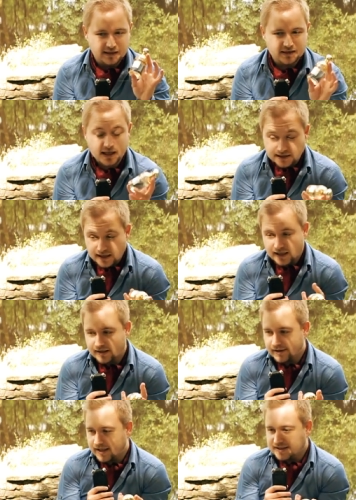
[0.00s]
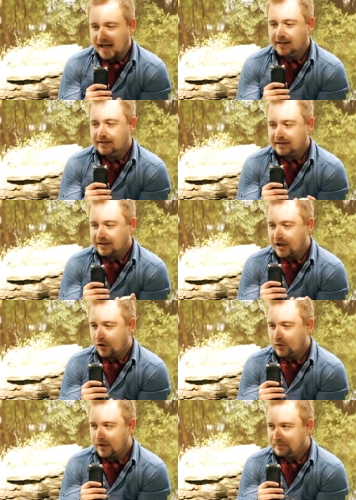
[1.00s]
Again, you
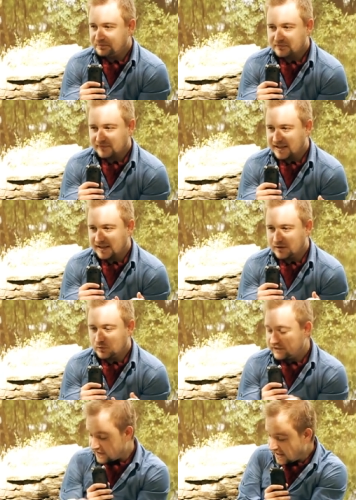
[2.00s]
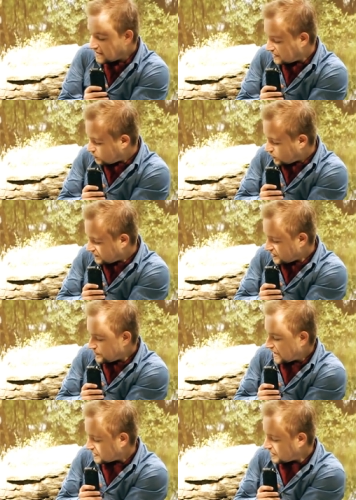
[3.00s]
know, with this, one of the
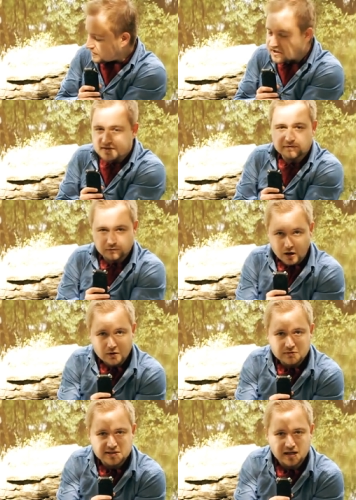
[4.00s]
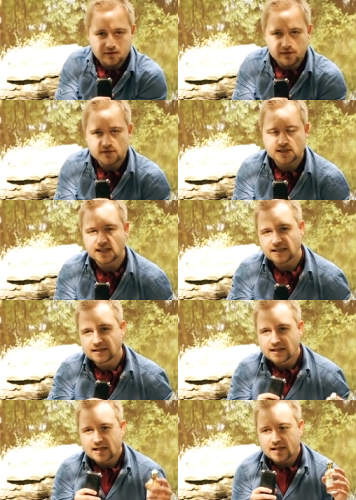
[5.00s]
best uses of rose I've ever seen.
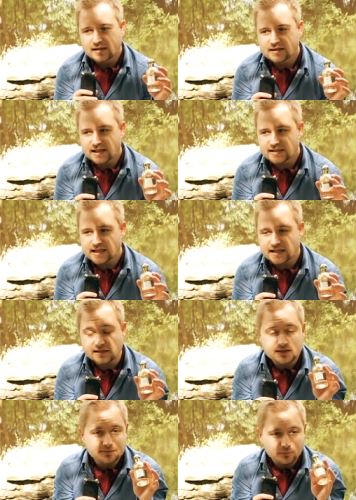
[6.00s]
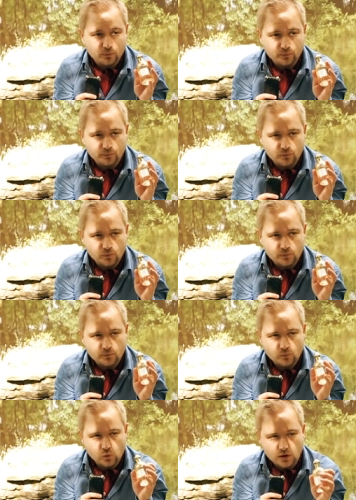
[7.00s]
This is
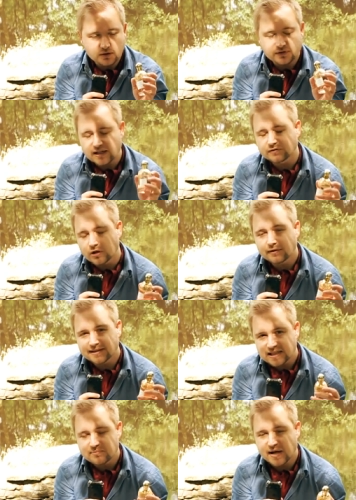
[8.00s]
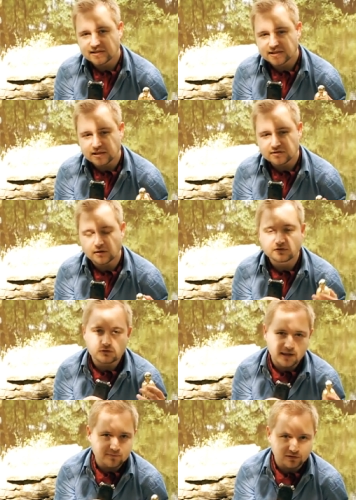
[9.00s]
one of, if not the best use of
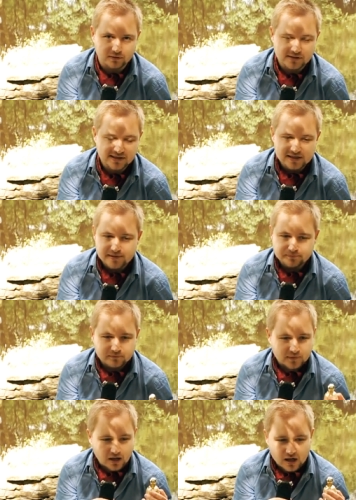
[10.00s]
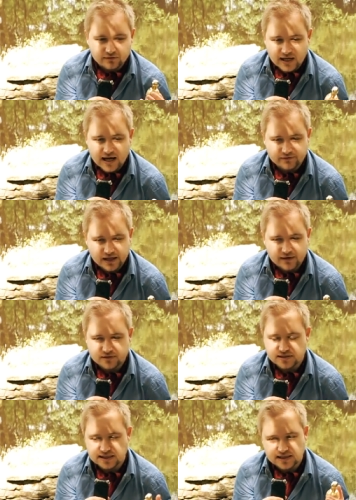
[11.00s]
grapefruits I've ever, ever
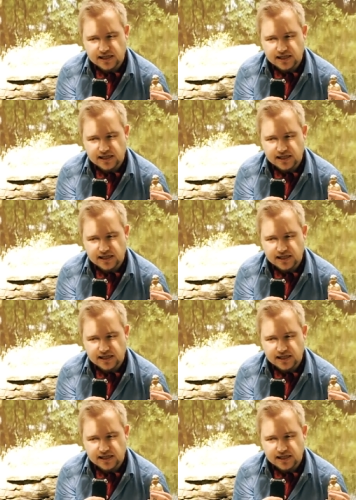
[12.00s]
seen.